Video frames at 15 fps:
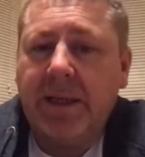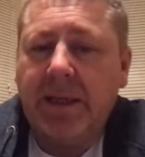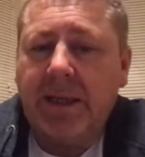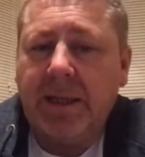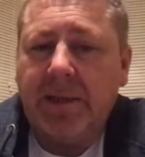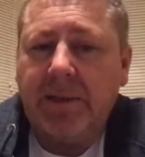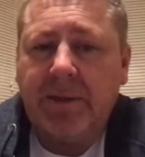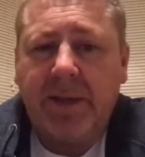
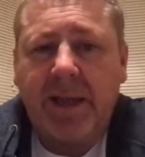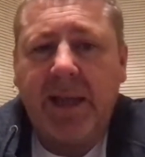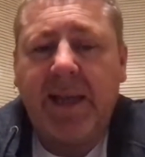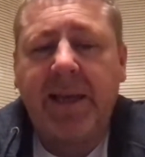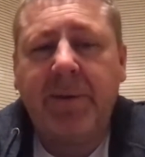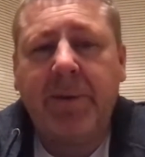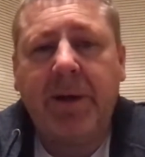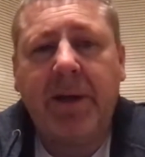So yeah,
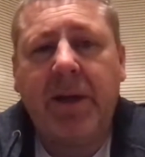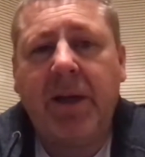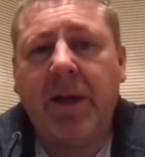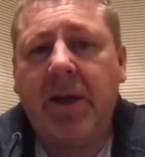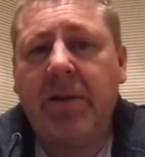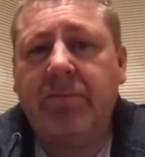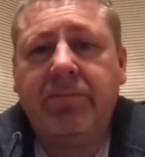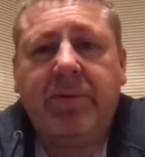anyway,
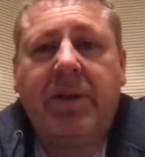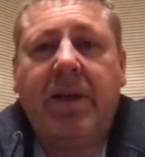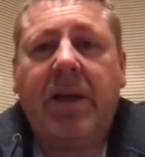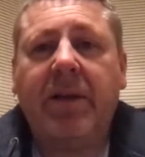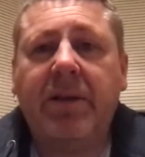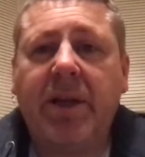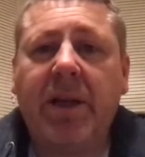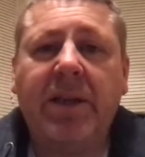
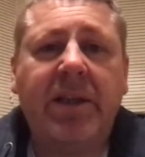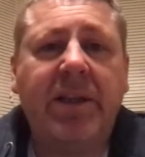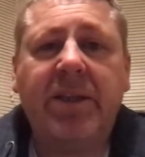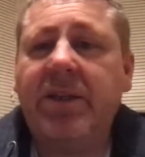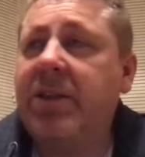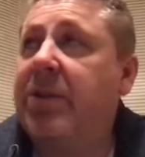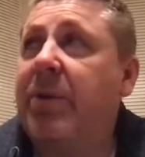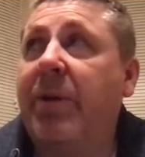it's
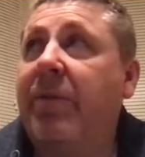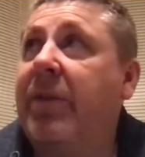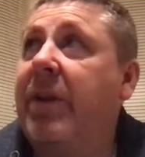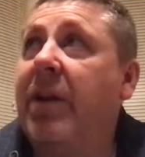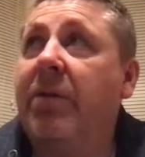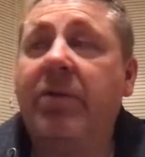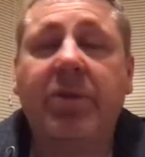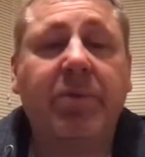just a quick video.
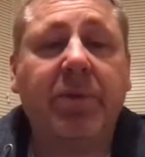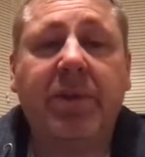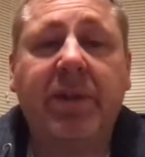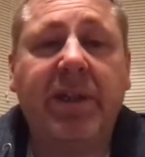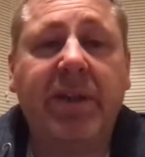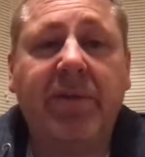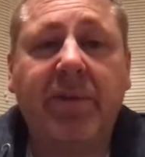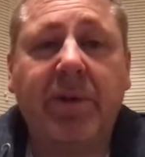I just wanted to
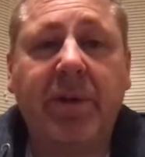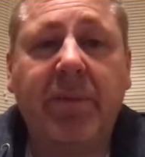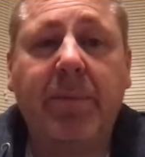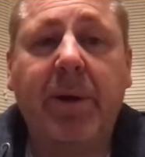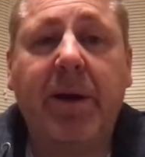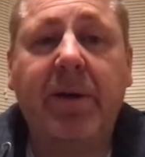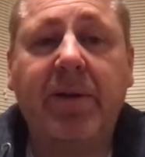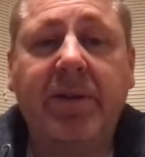give you a
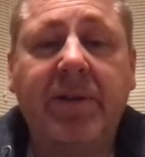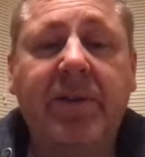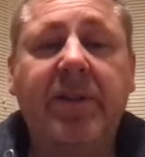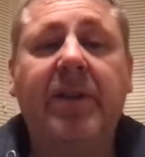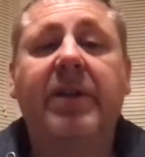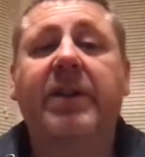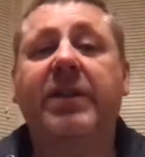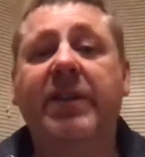comparison so
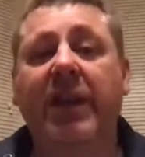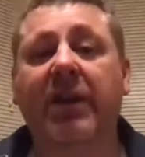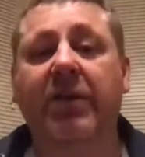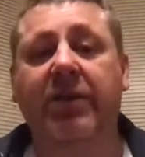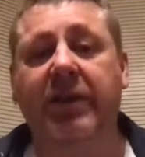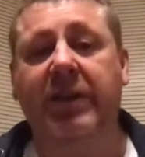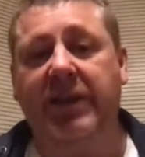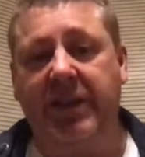you can say, look,
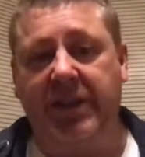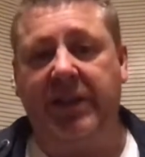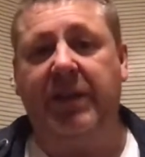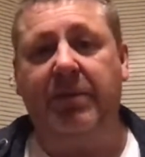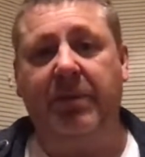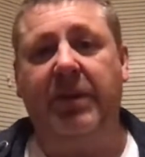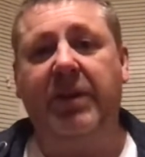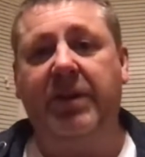this is
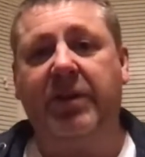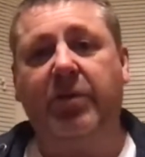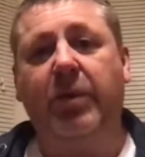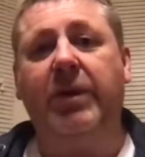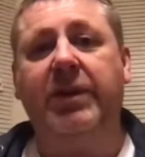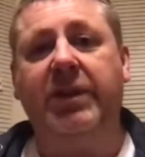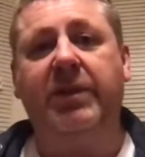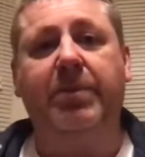something that's
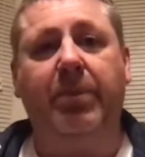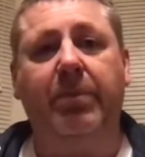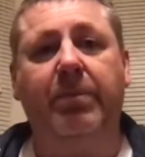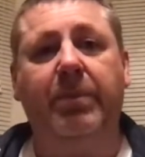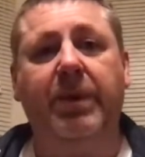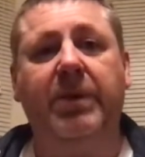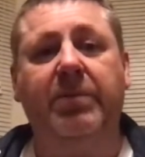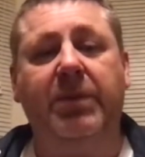twice as
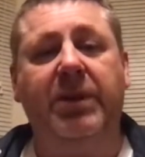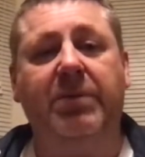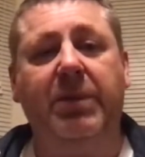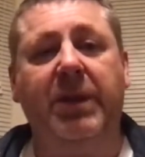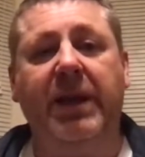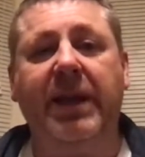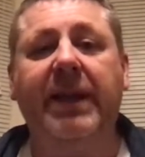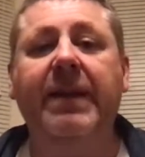much
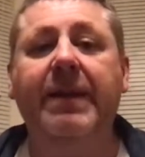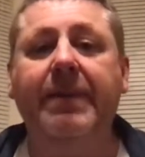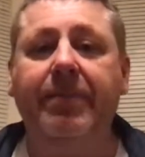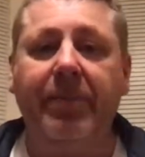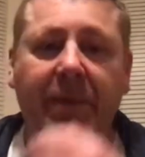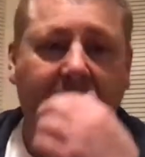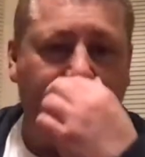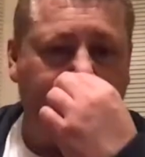money.
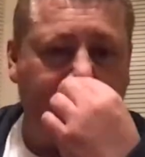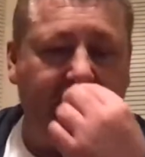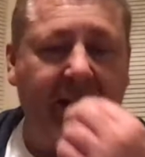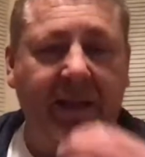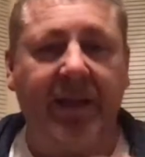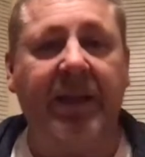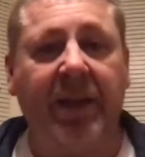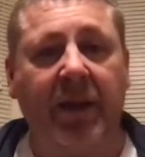
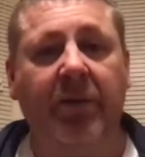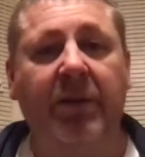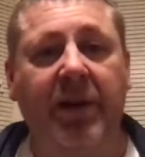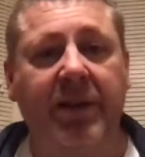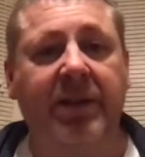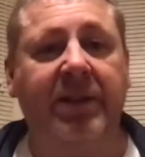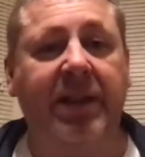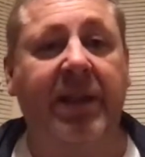As
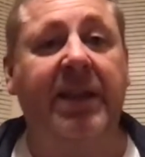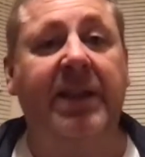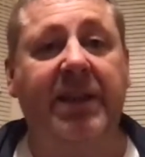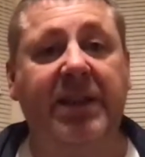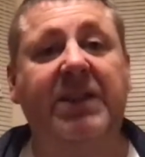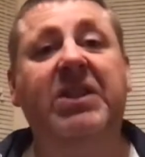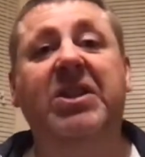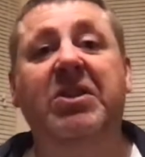I said,
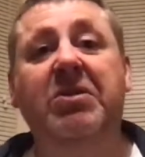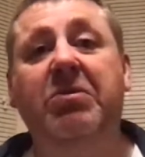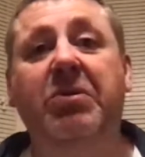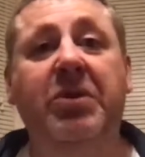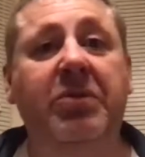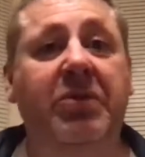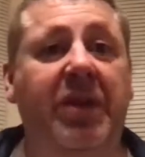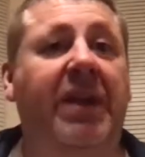do
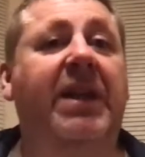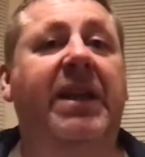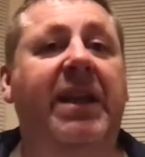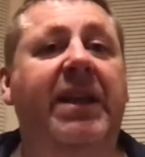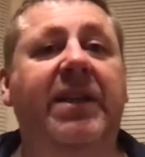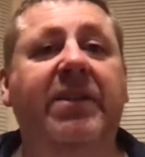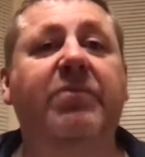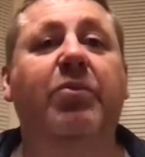you think
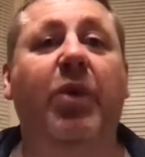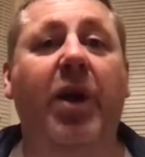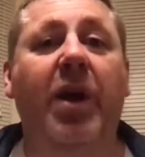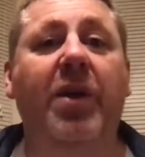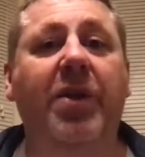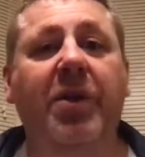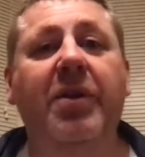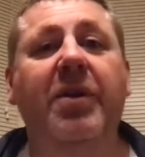it's worth